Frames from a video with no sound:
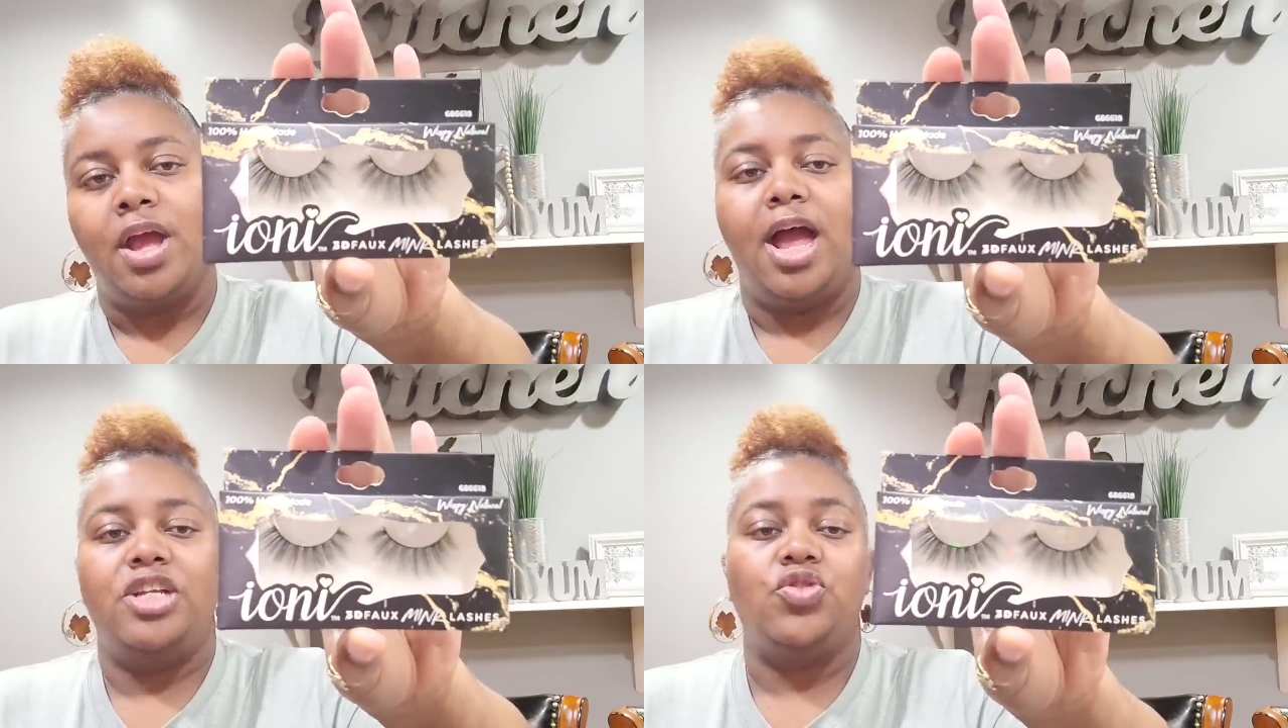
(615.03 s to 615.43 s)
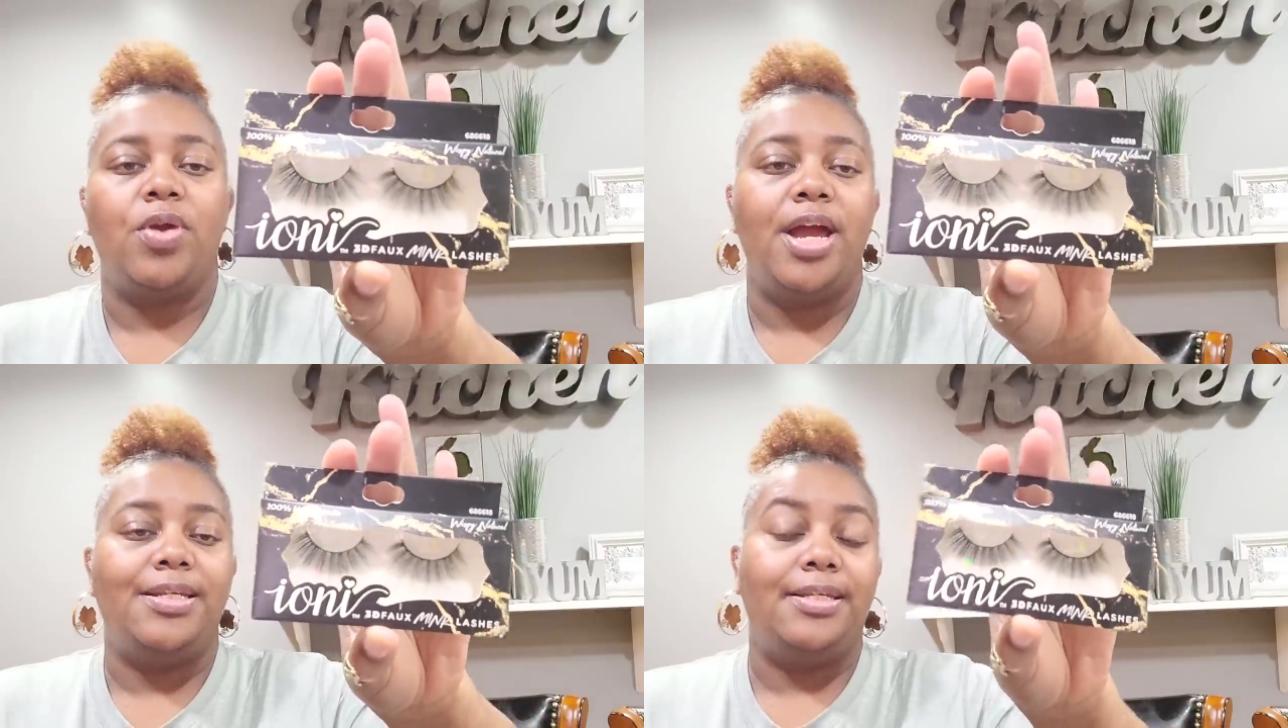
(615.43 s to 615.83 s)
I
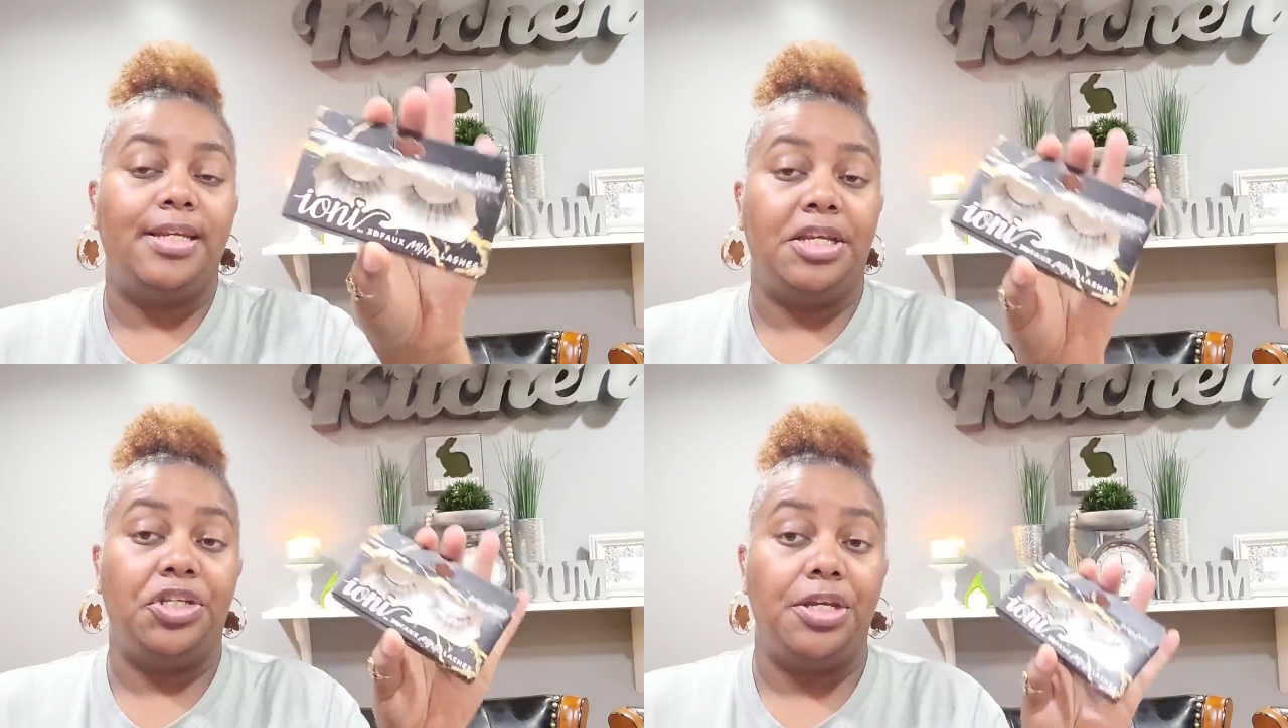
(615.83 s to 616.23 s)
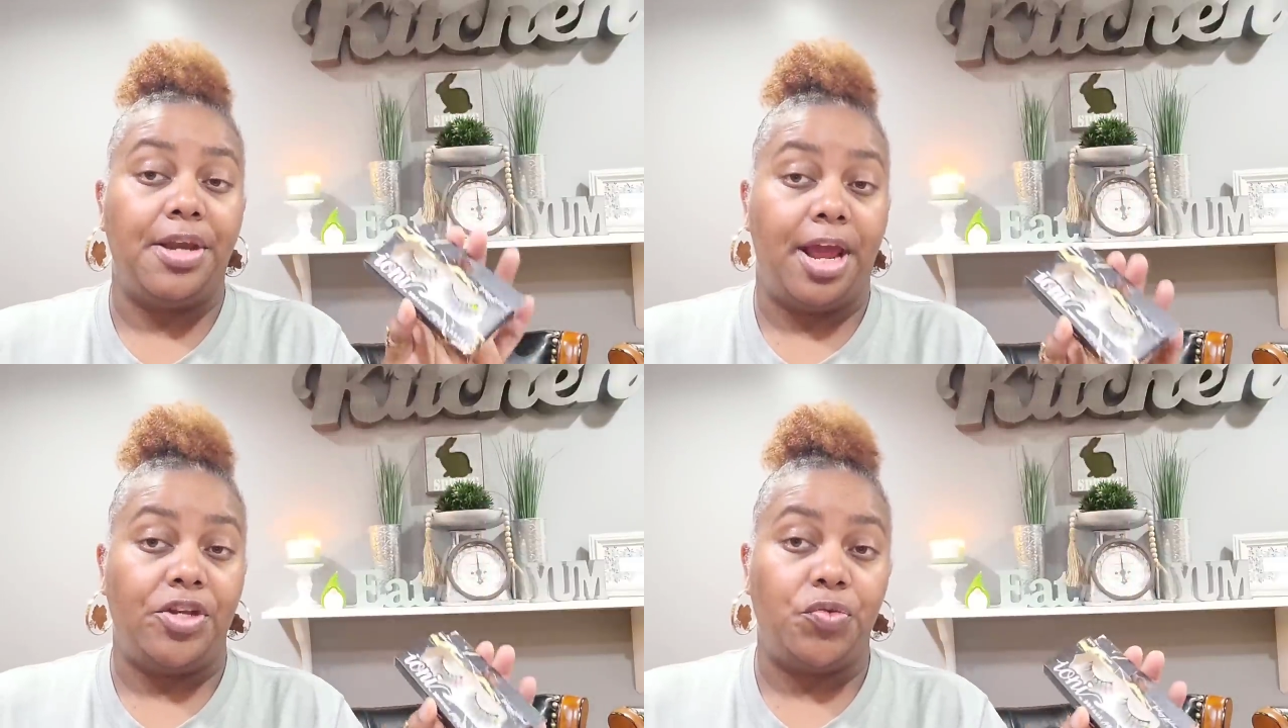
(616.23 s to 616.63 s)
try and stick to
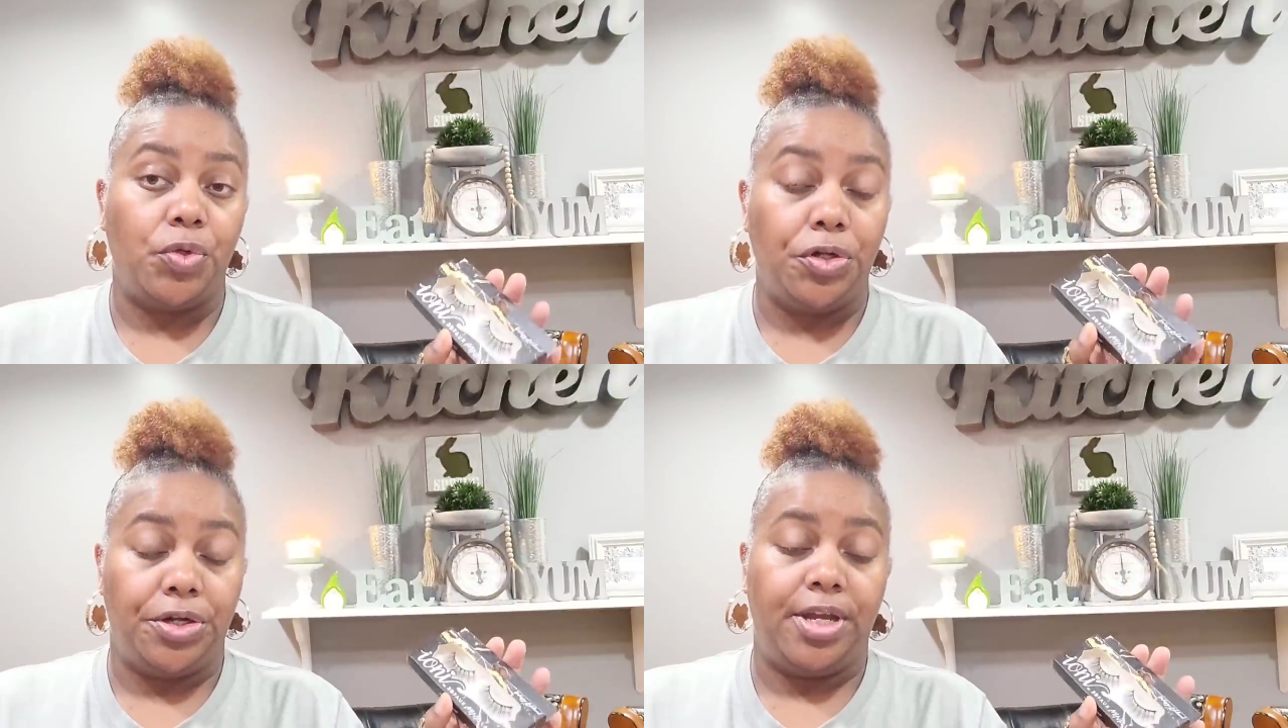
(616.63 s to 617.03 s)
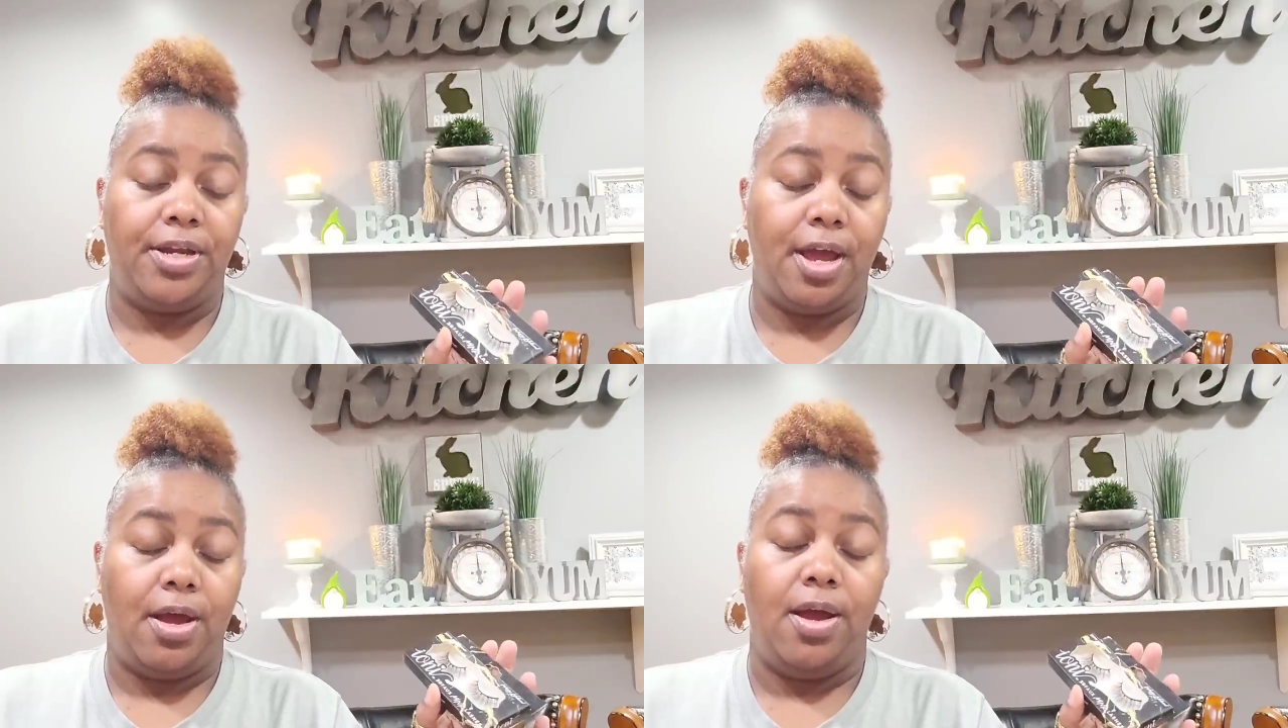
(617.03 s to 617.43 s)
natural
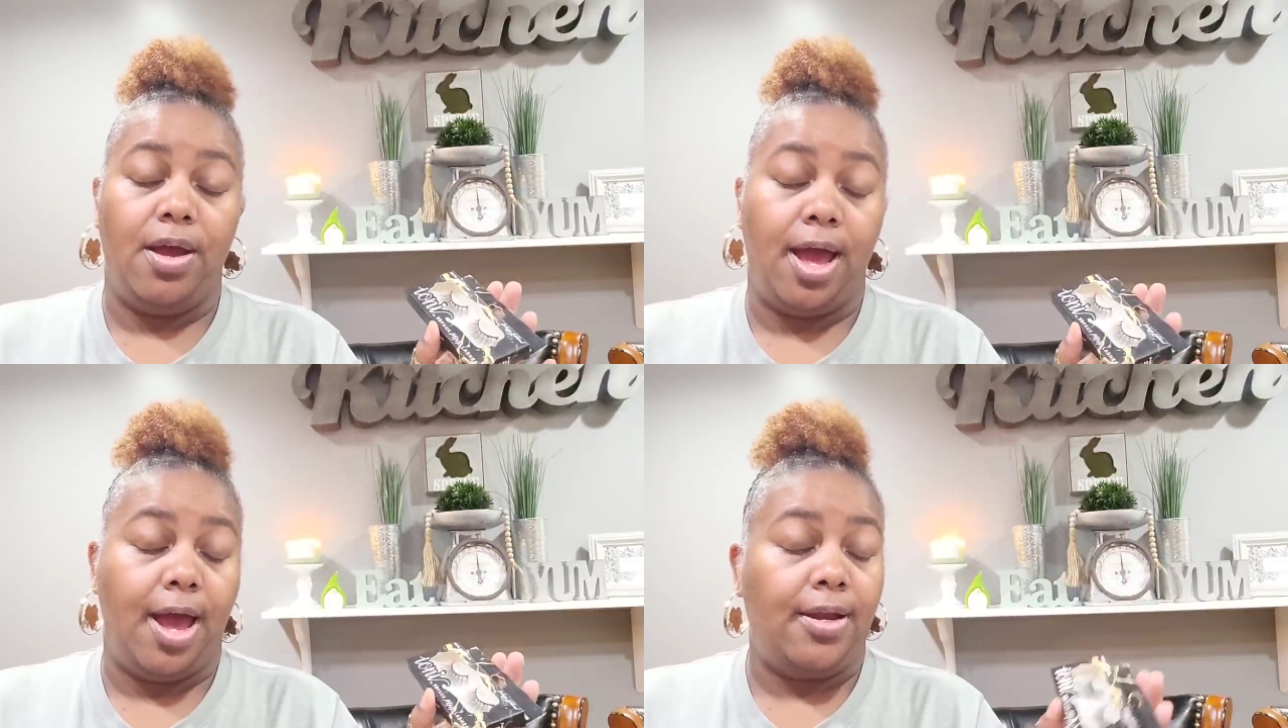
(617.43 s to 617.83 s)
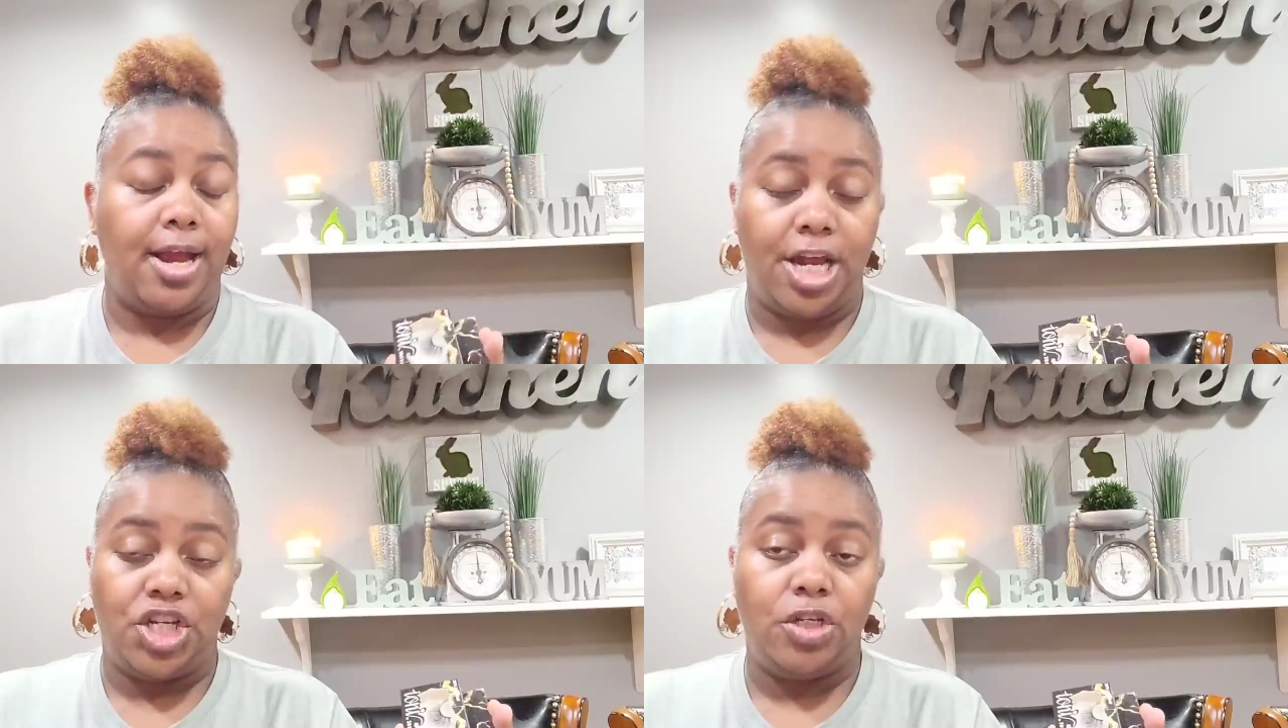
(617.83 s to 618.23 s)
looking uh,
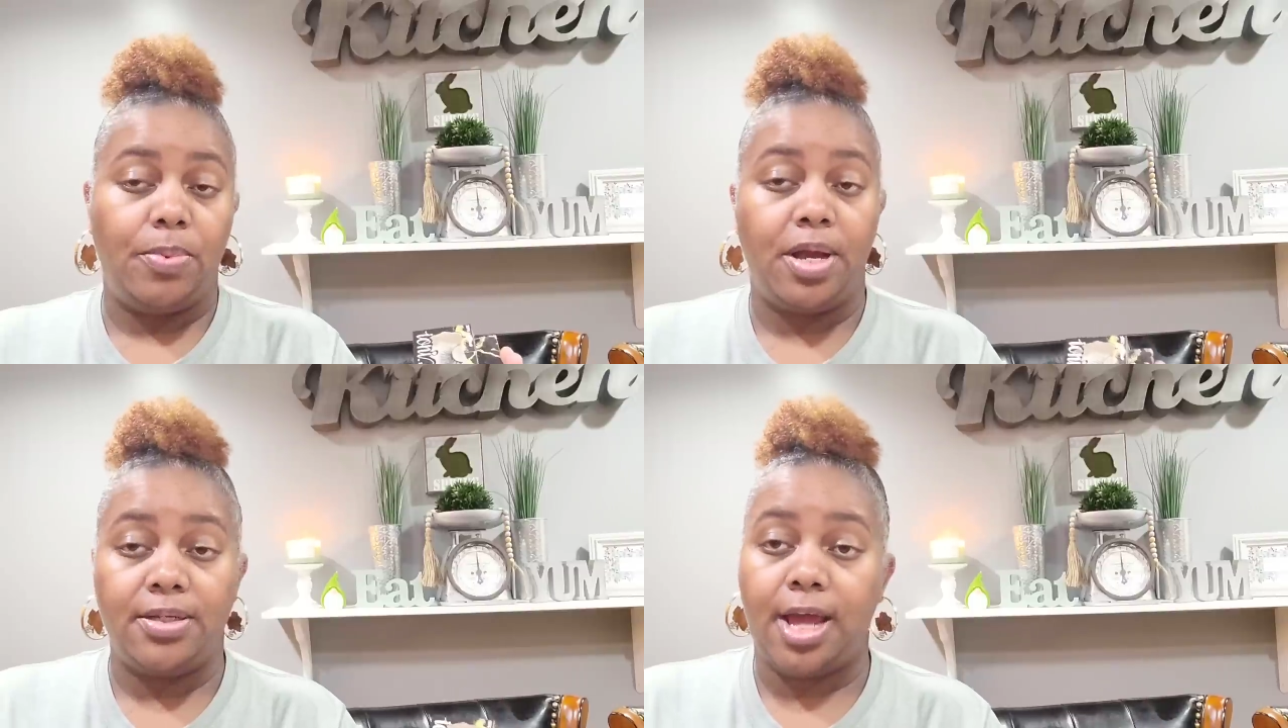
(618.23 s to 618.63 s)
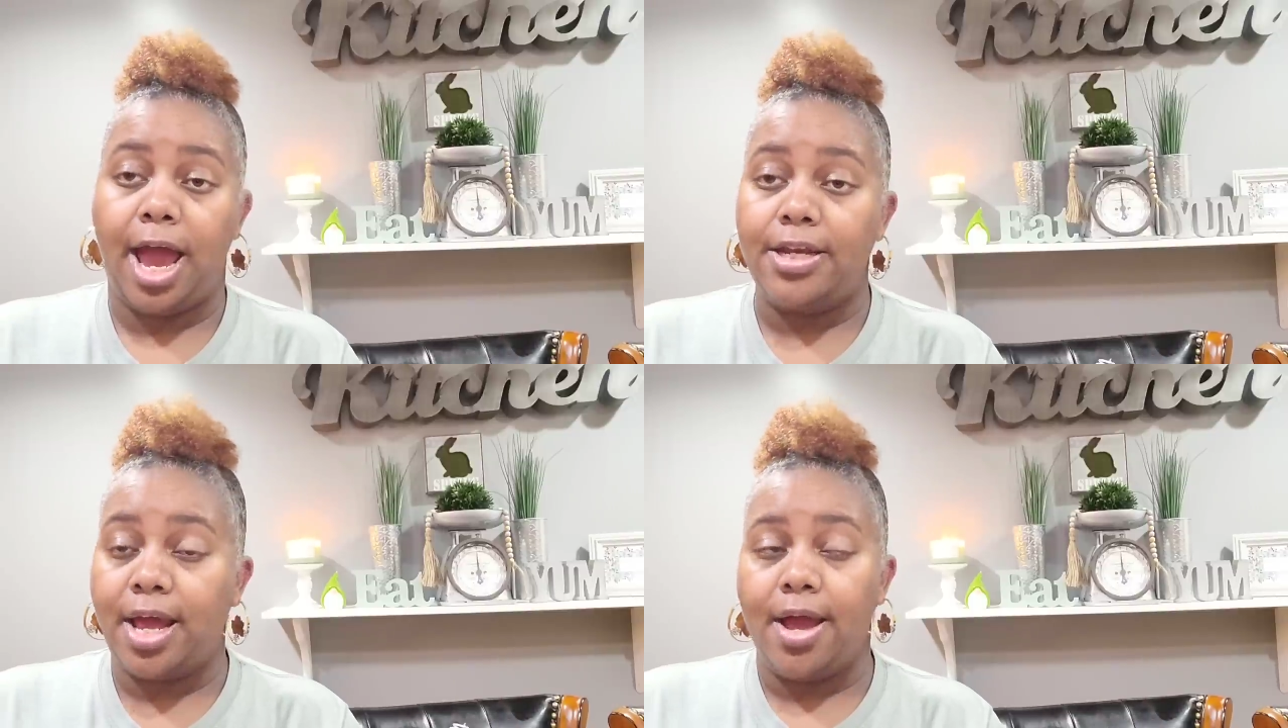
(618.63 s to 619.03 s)
eyelashes because I,